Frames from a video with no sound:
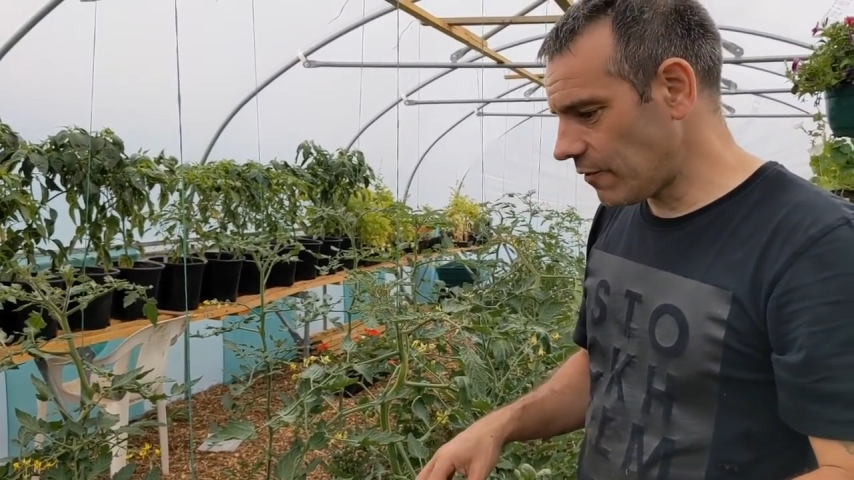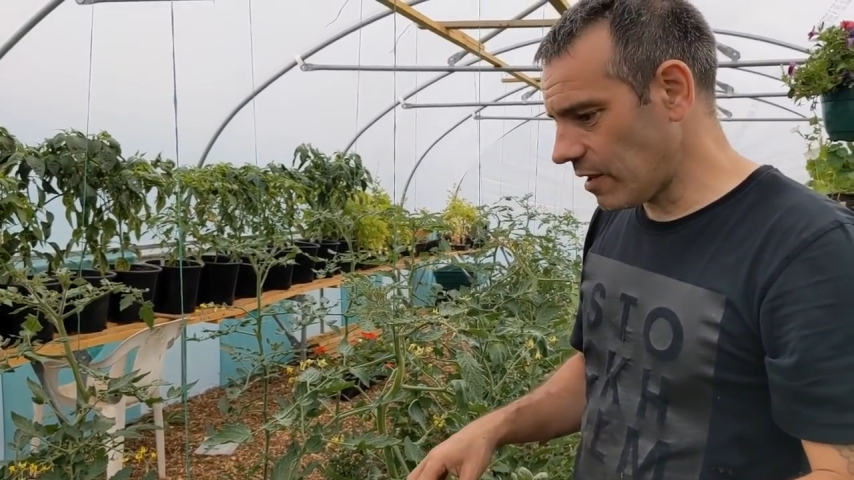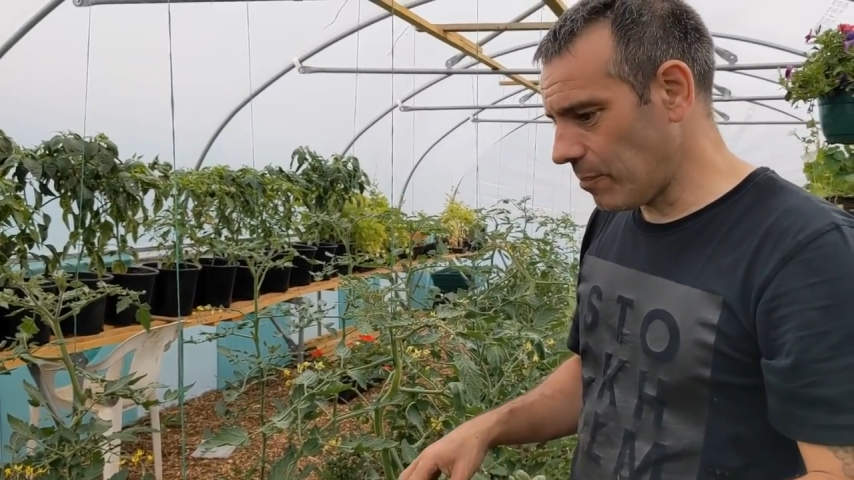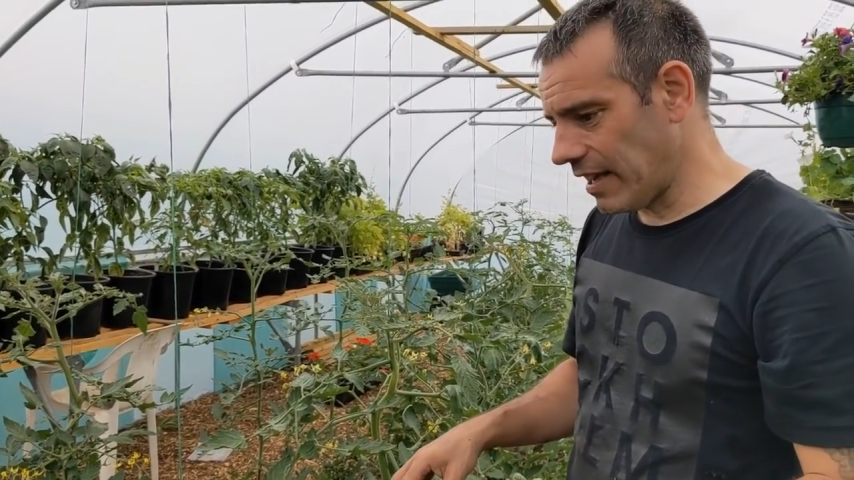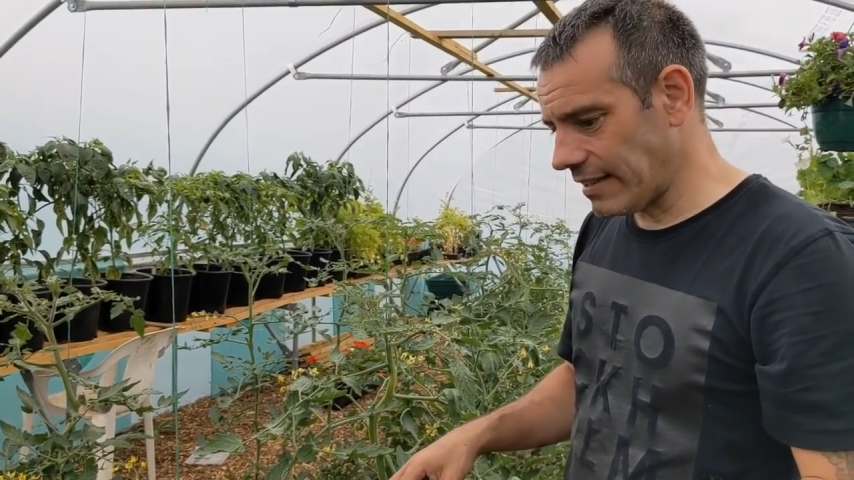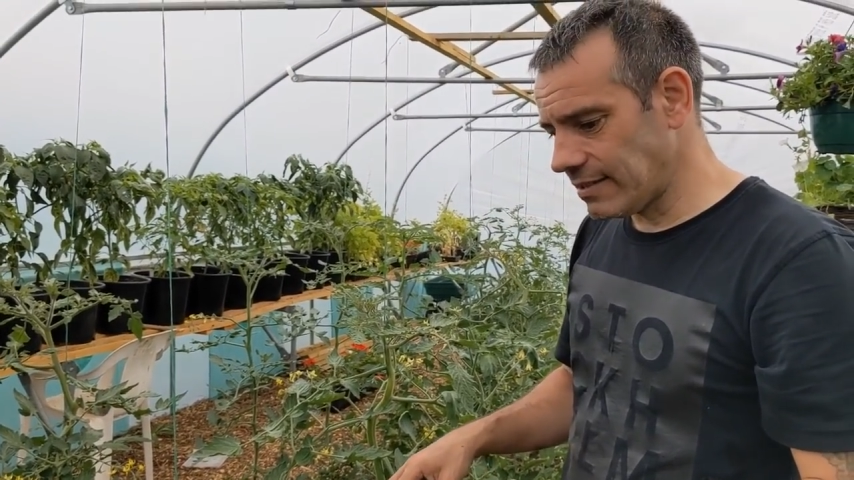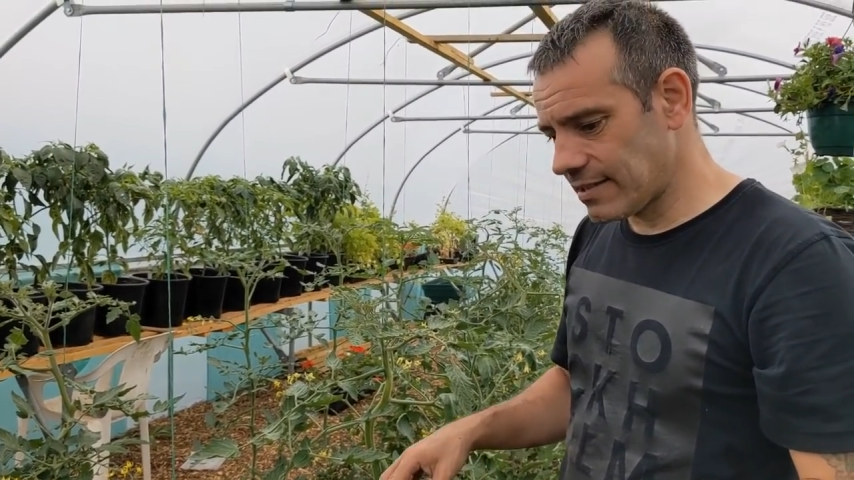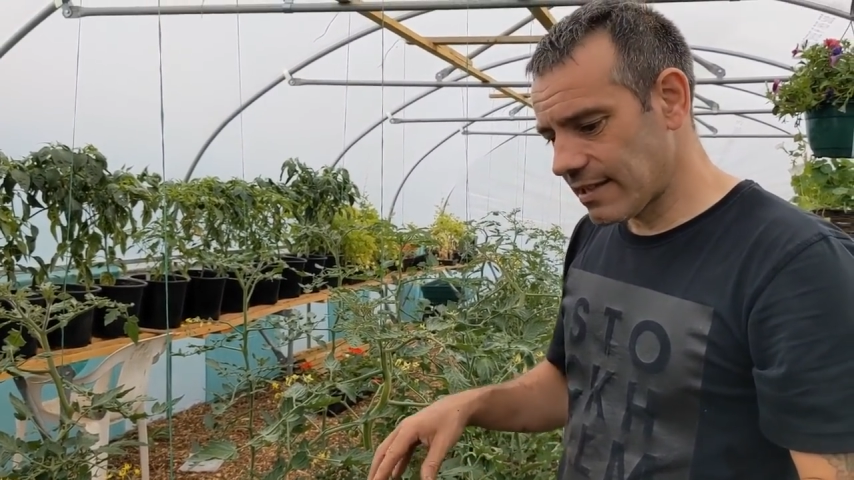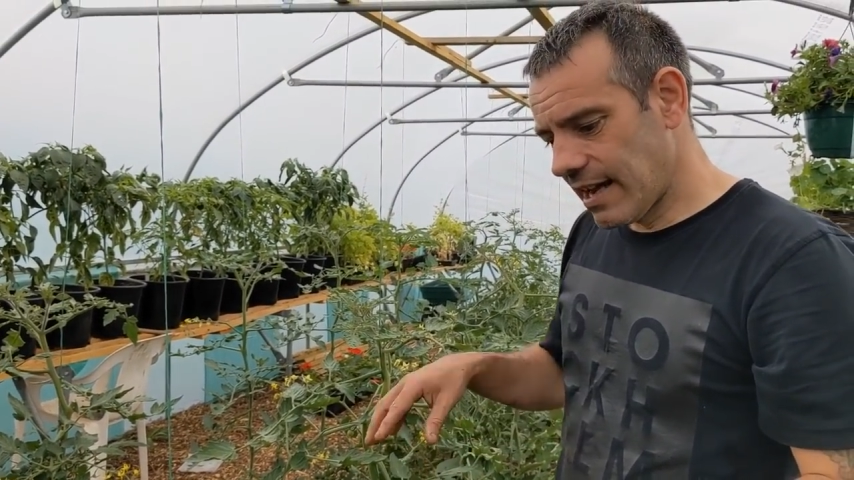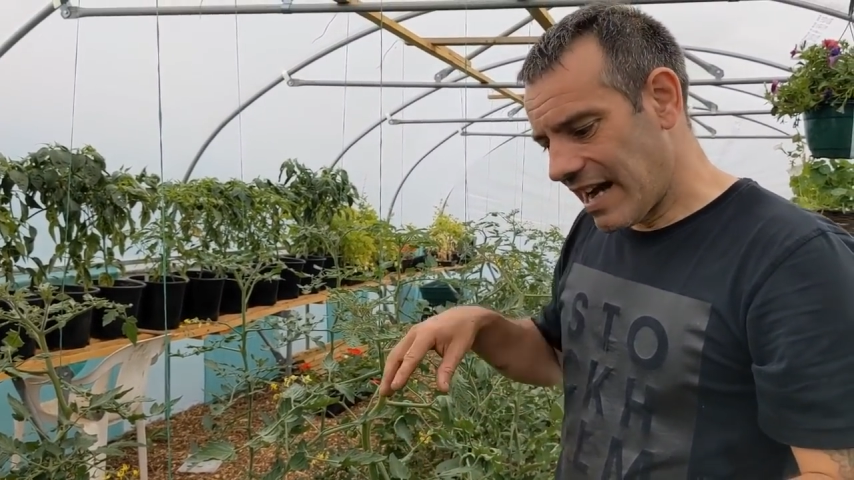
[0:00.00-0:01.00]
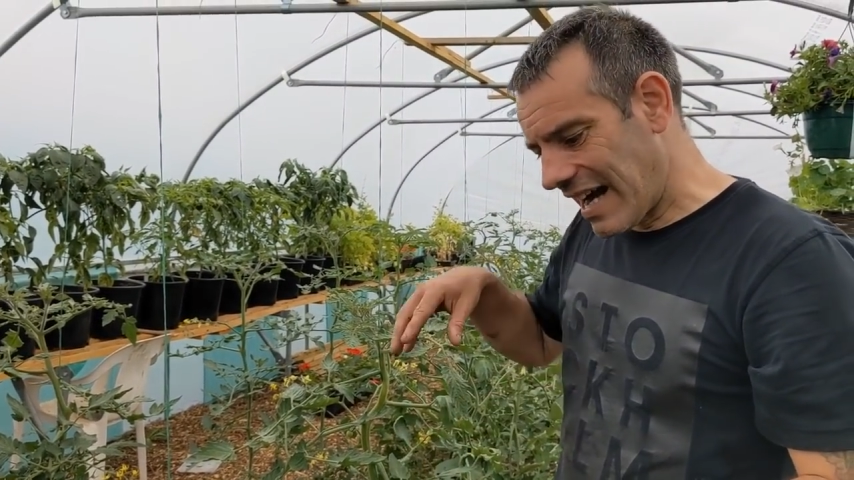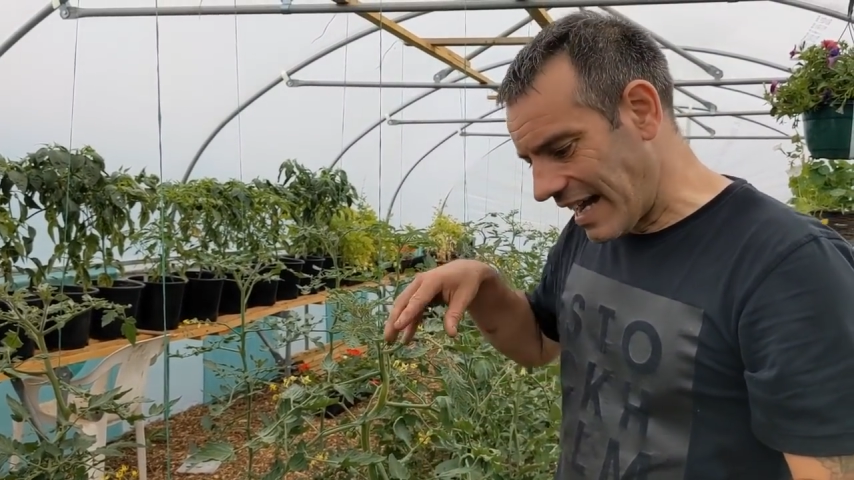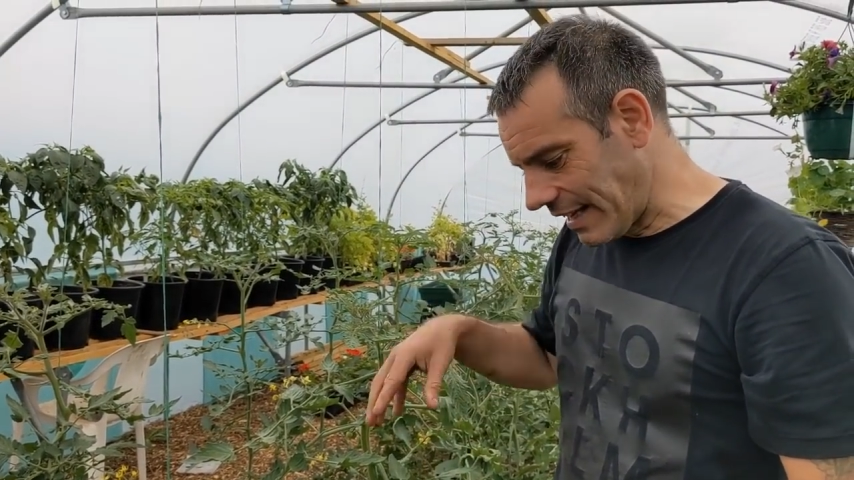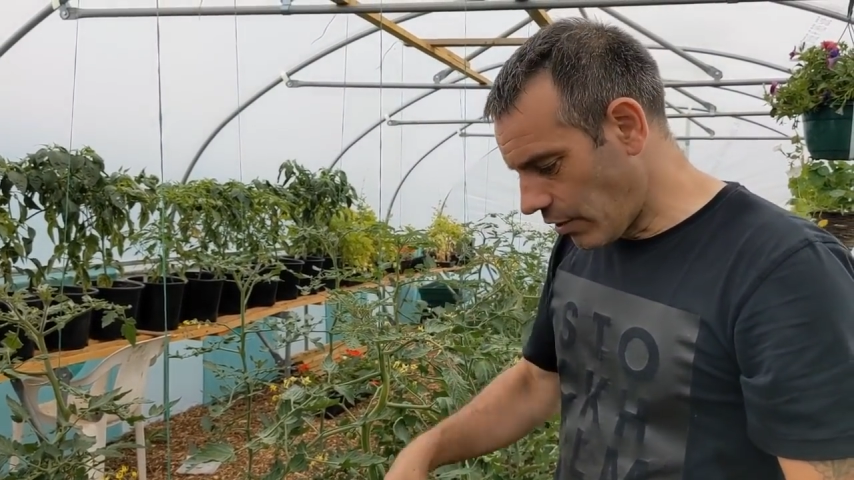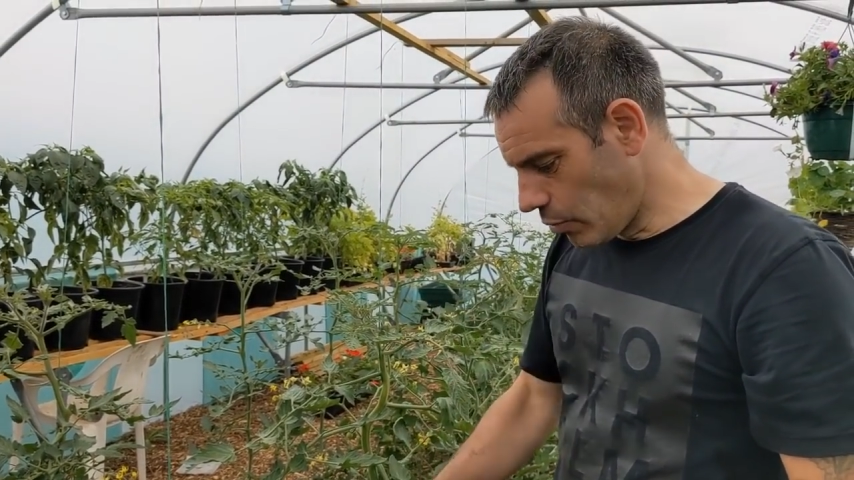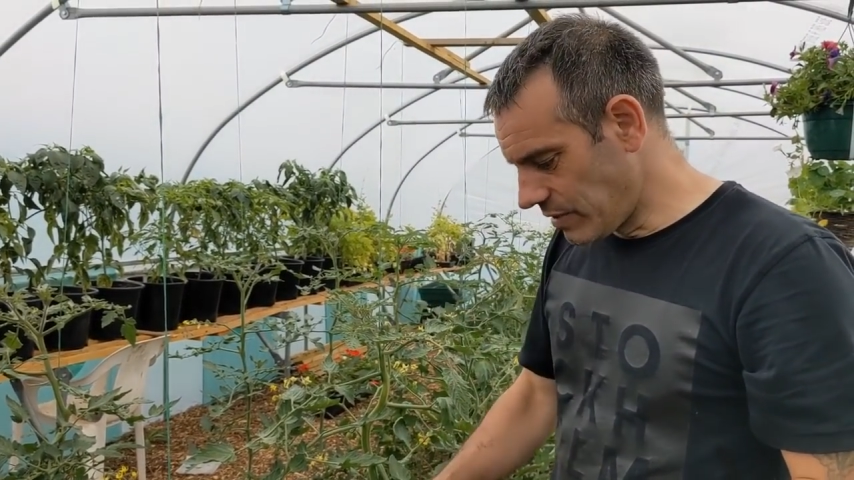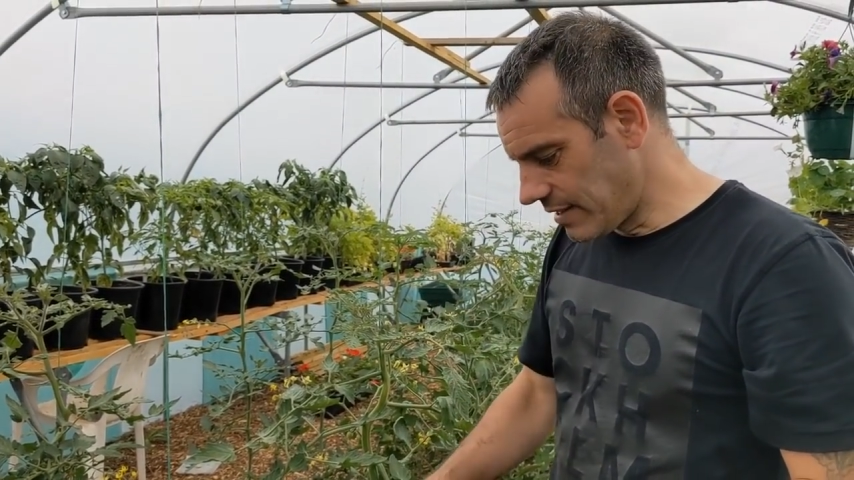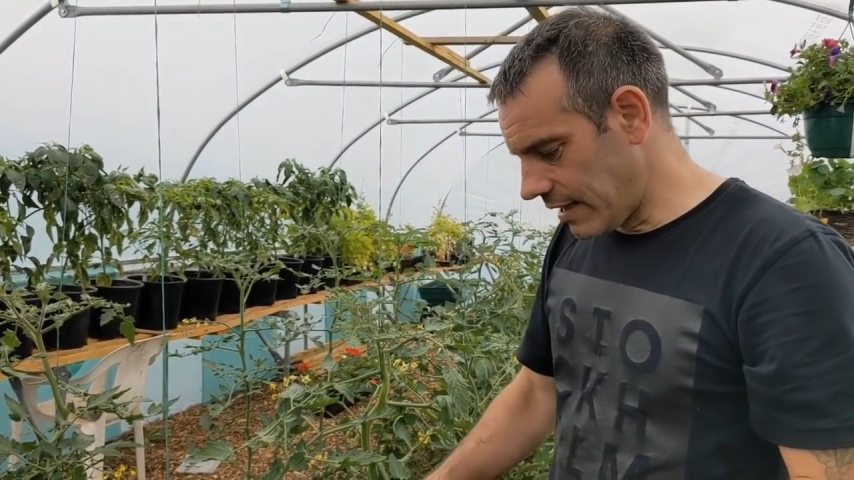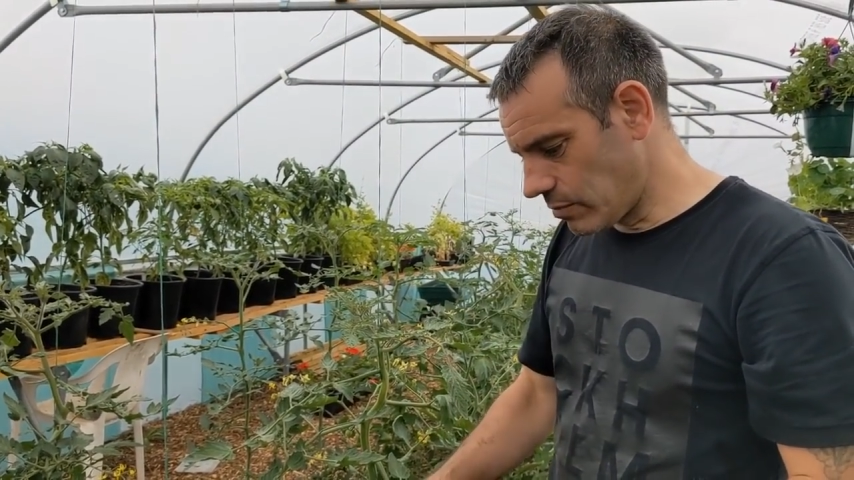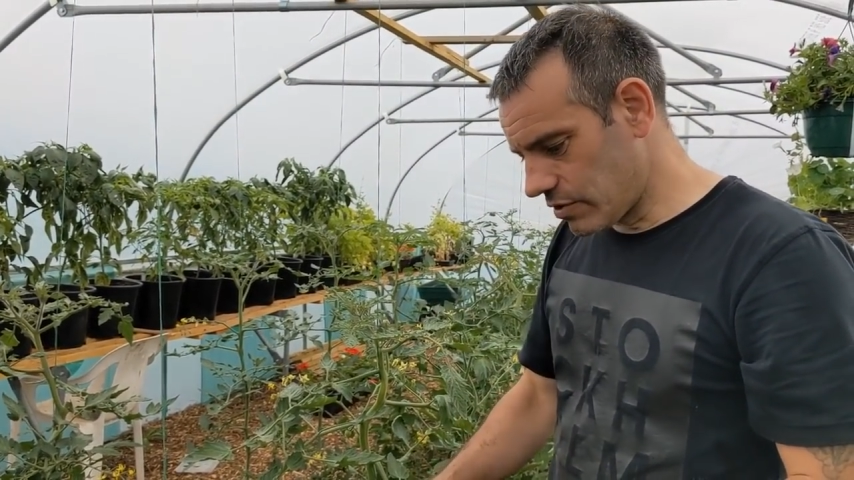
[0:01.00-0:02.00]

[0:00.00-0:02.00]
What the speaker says: for the plants, and it goes down,